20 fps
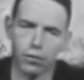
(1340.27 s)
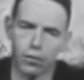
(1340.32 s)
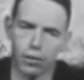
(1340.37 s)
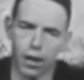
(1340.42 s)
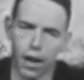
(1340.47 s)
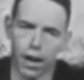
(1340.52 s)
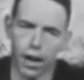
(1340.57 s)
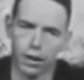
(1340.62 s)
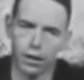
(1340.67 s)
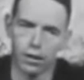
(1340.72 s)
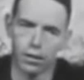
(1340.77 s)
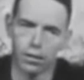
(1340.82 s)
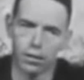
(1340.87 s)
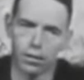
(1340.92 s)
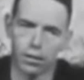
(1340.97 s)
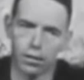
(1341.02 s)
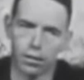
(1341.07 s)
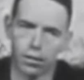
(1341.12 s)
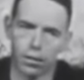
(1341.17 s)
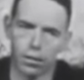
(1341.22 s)
style,
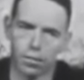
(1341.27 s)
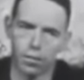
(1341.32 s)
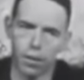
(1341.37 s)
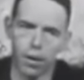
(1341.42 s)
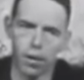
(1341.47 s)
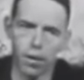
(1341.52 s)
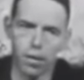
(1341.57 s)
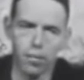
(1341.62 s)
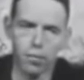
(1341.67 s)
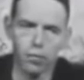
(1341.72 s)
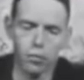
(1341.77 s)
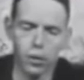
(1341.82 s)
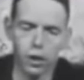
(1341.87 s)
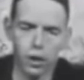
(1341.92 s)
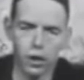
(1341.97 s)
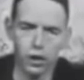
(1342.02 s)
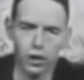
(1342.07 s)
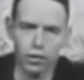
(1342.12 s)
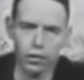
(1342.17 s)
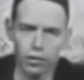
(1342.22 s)
poems which
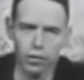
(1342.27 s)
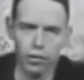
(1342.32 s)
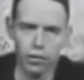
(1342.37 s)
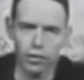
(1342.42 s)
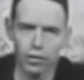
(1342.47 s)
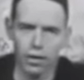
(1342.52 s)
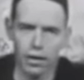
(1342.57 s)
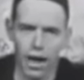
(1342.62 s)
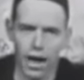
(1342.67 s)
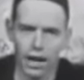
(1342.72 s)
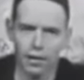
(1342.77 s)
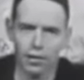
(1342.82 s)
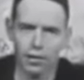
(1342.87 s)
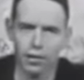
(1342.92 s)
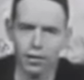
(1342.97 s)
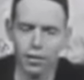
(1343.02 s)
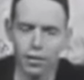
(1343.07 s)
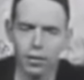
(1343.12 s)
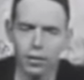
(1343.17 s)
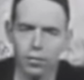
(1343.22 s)
just crystallize a
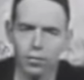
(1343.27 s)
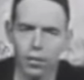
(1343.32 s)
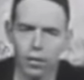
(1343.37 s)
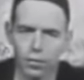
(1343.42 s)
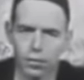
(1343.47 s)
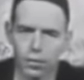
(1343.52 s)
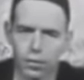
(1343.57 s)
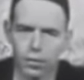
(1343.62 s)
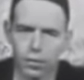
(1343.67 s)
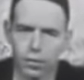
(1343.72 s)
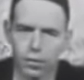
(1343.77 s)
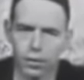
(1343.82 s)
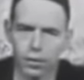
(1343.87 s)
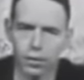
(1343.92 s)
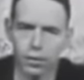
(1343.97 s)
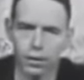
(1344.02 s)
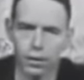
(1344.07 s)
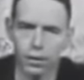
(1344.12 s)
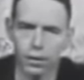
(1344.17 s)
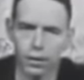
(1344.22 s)
single moment.
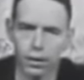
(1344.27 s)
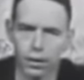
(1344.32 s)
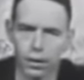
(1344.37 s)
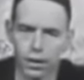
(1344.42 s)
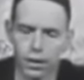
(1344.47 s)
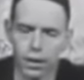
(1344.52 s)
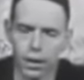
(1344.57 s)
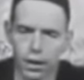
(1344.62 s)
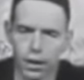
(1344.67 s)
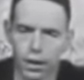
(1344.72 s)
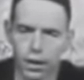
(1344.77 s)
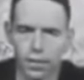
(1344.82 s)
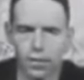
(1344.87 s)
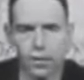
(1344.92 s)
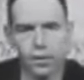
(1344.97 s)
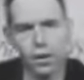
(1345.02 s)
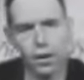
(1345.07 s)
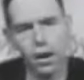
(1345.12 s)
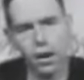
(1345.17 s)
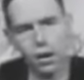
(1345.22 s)
In the
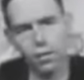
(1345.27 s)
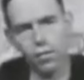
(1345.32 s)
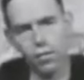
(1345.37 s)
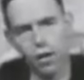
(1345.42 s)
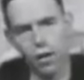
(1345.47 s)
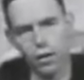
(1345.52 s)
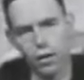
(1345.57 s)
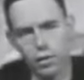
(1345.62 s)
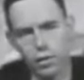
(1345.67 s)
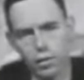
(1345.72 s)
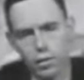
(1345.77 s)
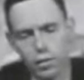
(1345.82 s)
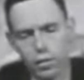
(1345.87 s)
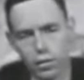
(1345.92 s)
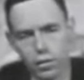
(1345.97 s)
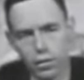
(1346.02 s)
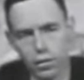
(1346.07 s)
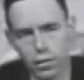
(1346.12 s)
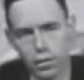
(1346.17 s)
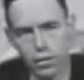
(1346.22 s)
dark forest,
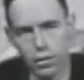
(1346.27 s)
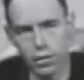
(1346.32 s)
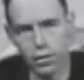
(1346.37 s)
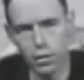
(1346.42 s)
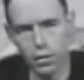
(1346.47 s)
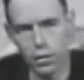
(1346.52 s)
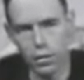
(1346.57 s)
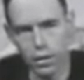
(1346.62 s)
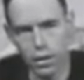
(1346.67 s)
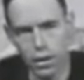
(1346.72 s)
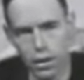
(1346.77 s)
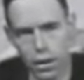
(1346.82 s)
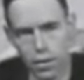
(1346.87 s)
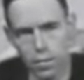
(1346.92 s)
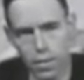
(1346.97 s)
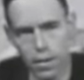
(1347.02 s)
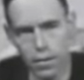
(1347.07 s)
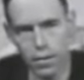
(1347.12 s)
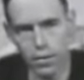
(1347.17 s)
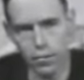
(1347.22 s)
a
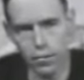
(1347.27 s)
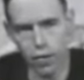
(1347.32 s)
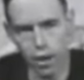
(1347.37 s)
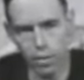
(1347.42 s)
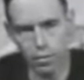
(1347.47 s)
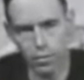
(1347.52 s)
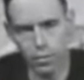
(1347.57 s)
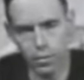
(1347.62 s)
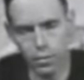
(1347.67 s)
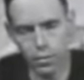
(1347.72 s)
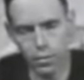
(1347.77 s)
berry drops,